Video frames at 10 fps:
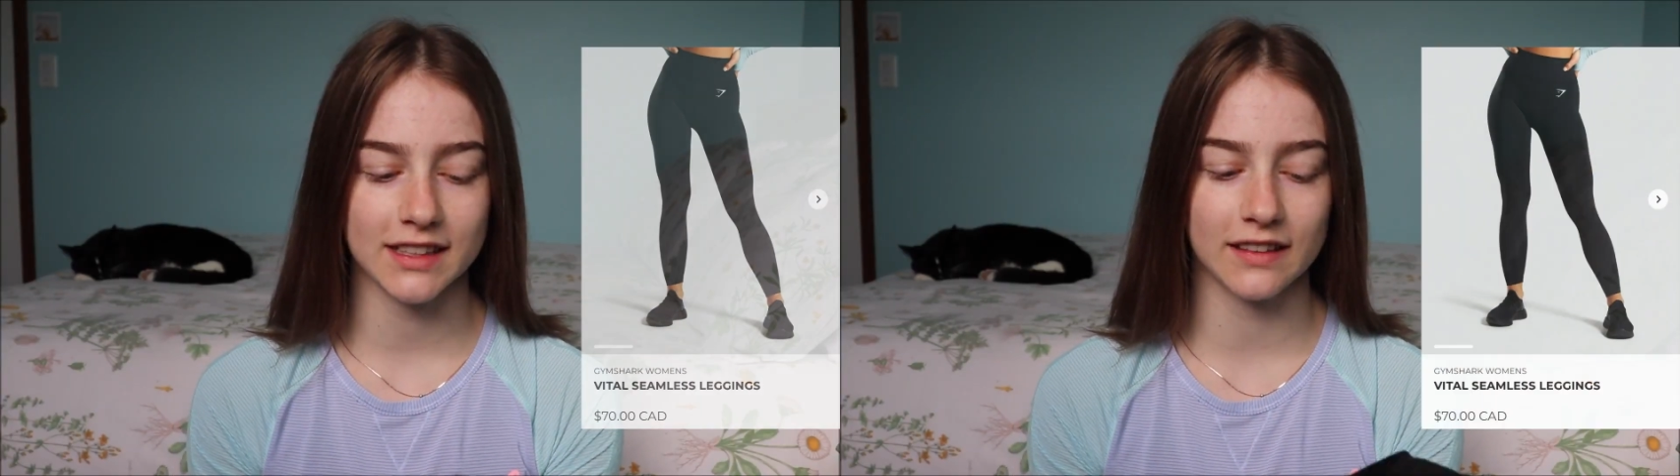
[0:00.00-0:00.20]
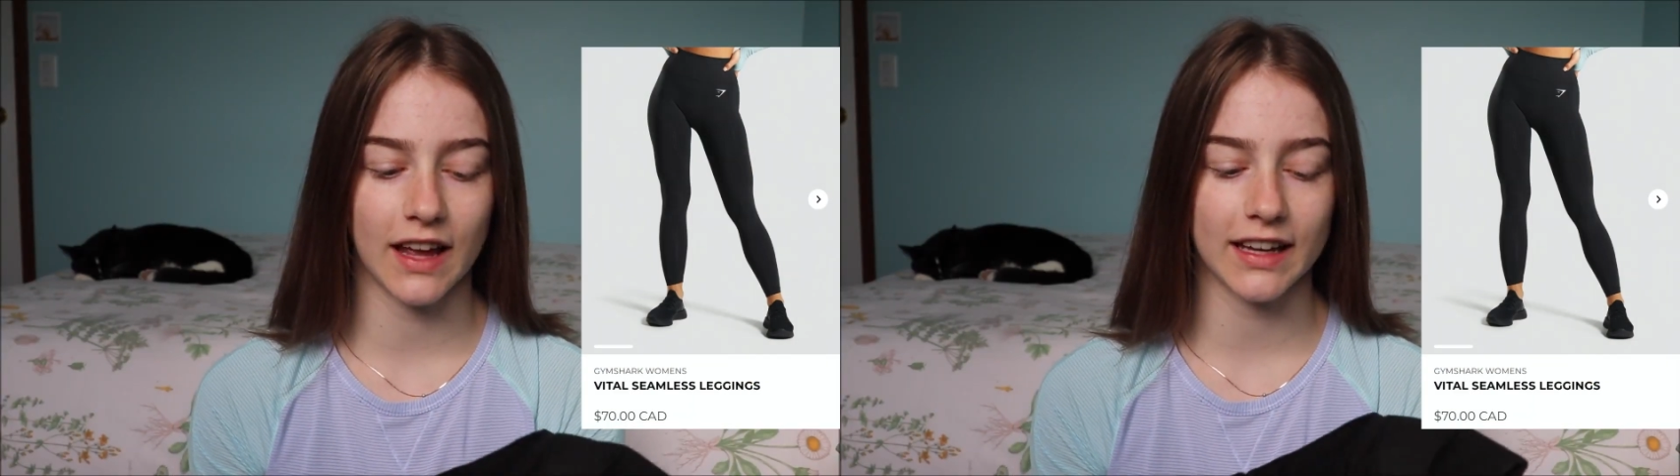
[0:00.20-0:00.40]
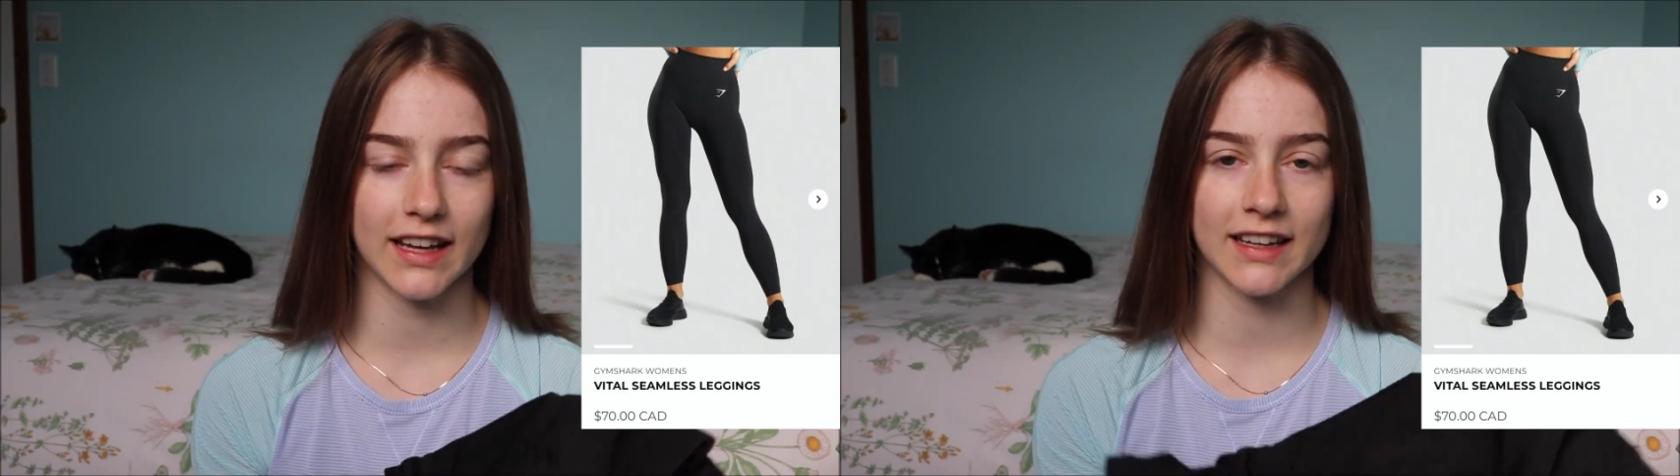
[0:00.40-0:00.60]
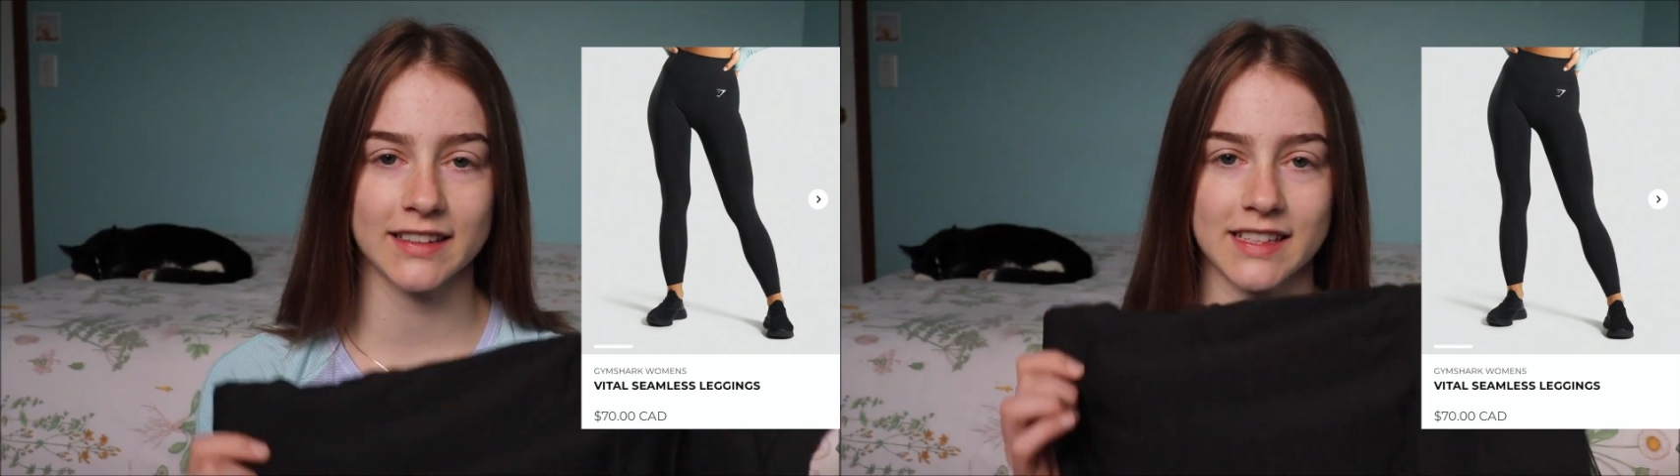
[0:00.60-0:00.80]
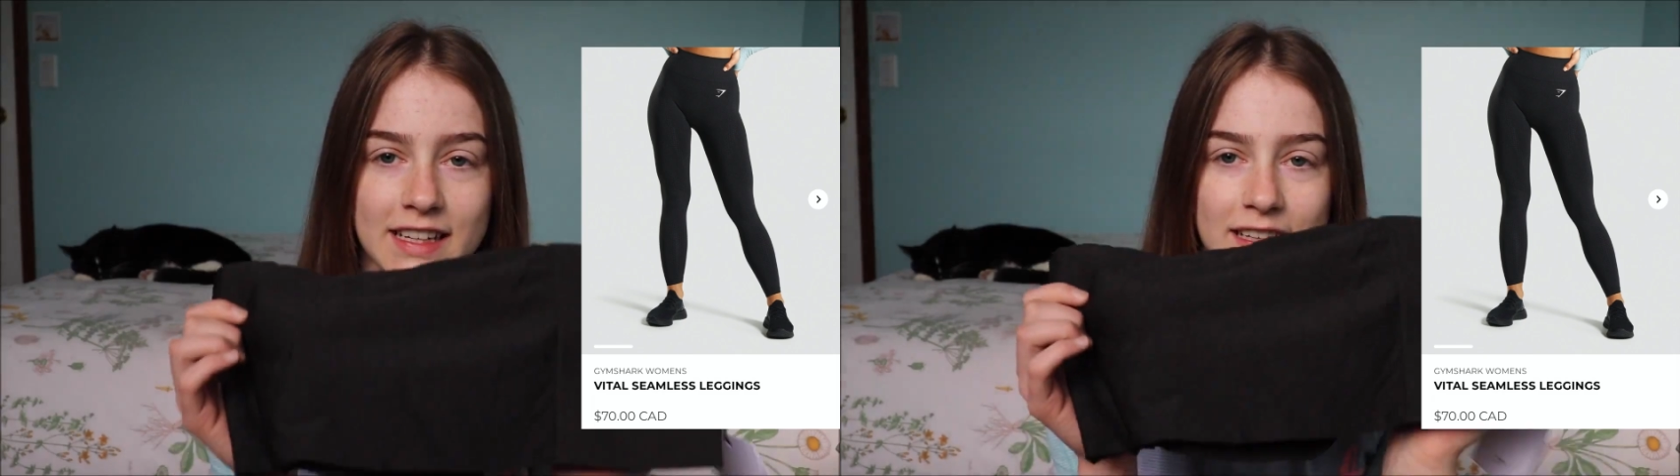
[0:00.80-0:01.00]

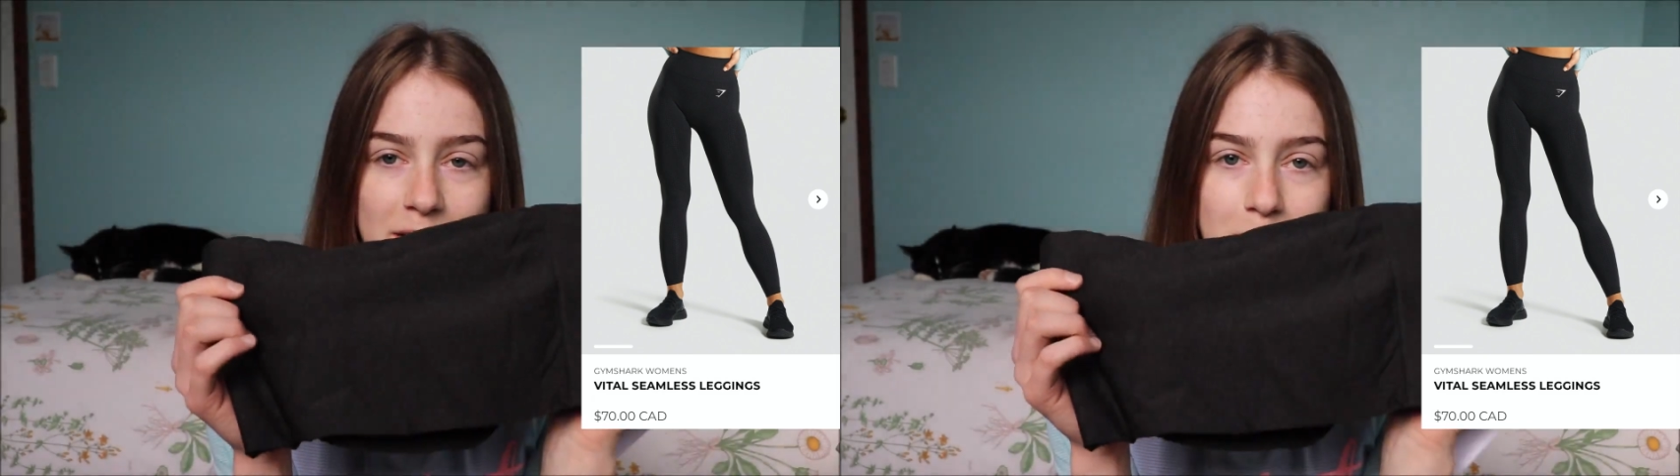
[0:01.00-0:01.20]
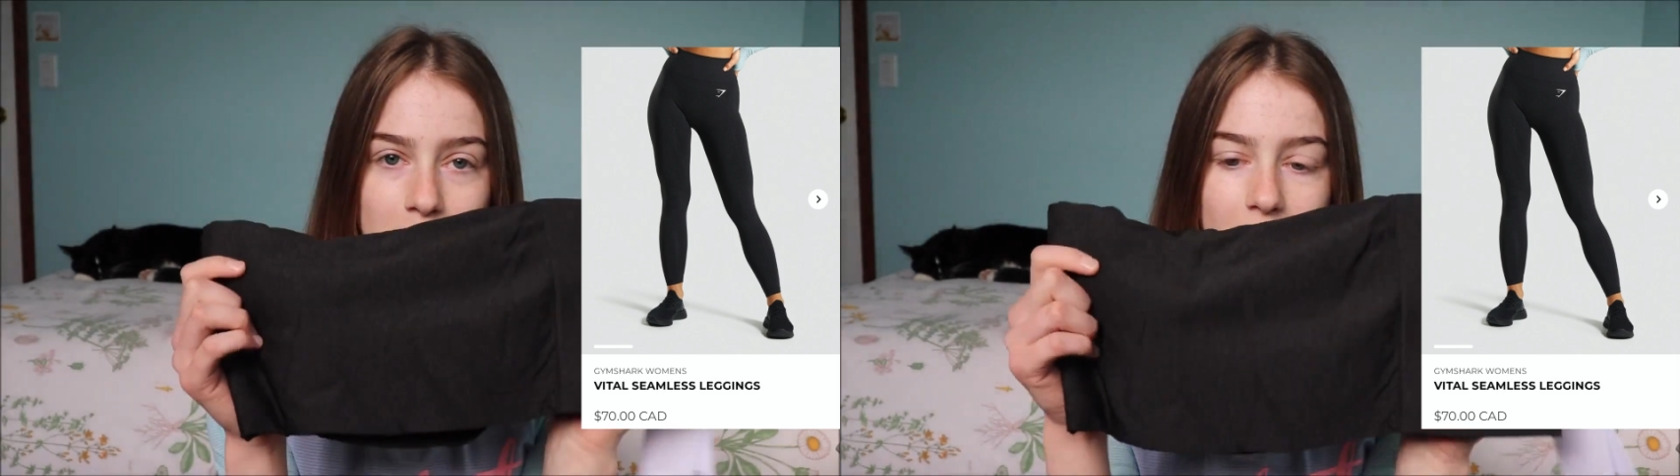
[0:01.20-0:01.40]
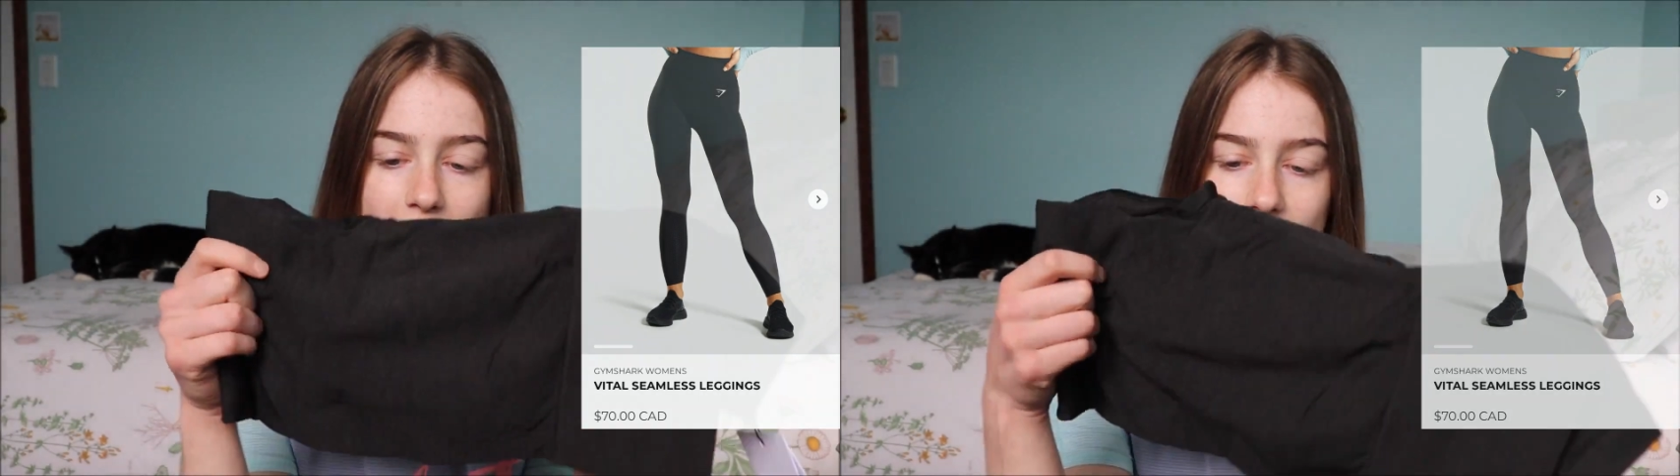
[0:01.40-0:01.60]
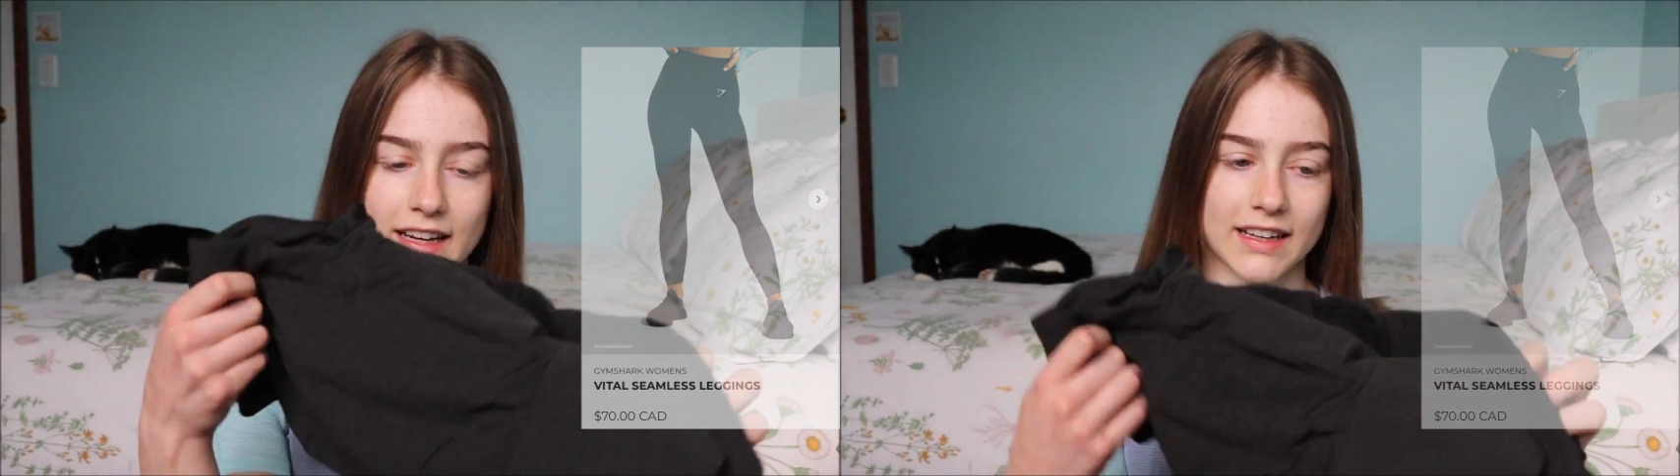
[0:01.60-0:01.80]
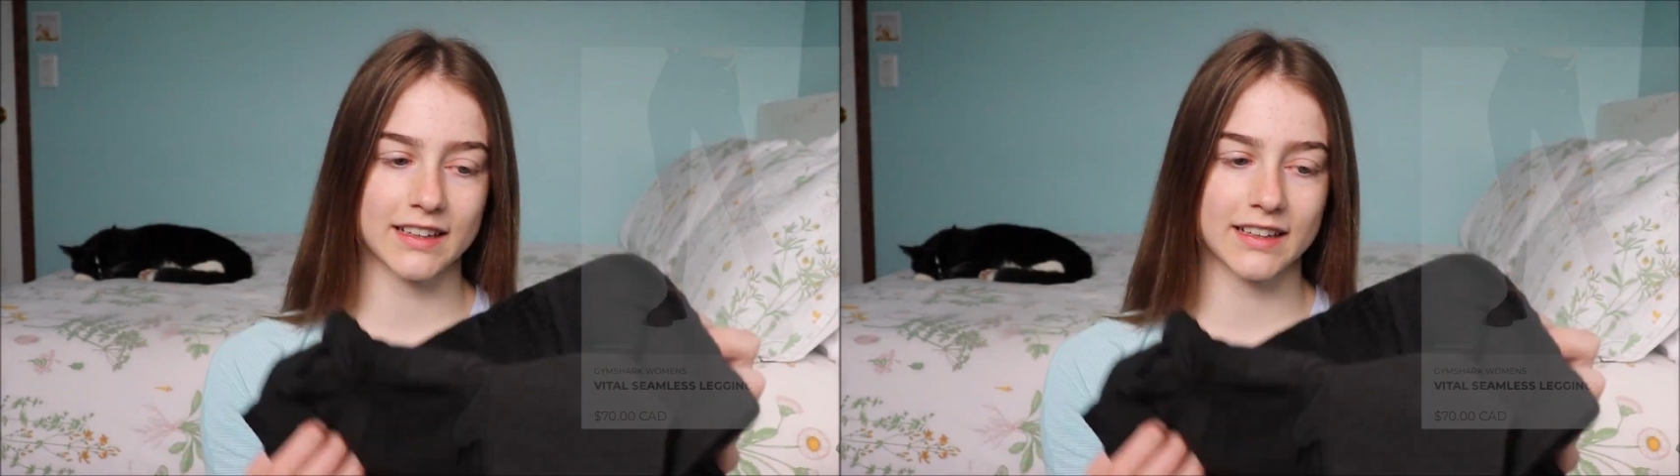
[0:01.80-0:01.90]
leggings in black.